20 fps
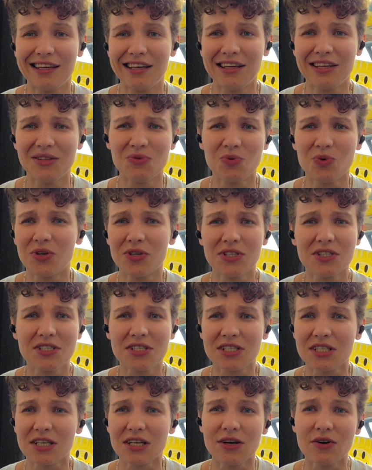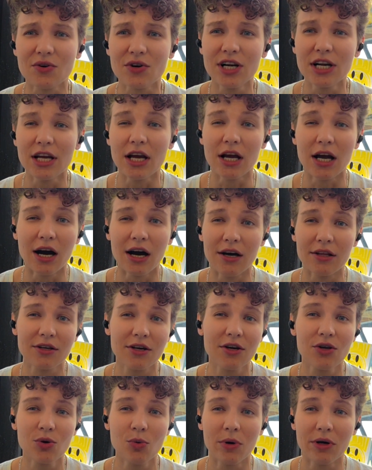it was really
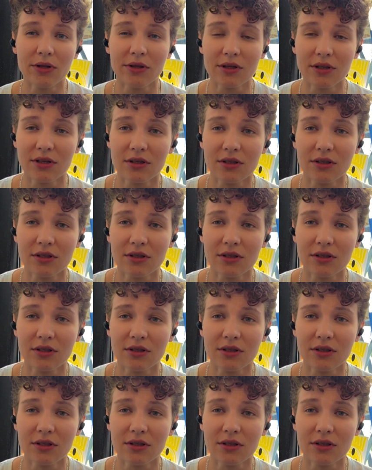unhuman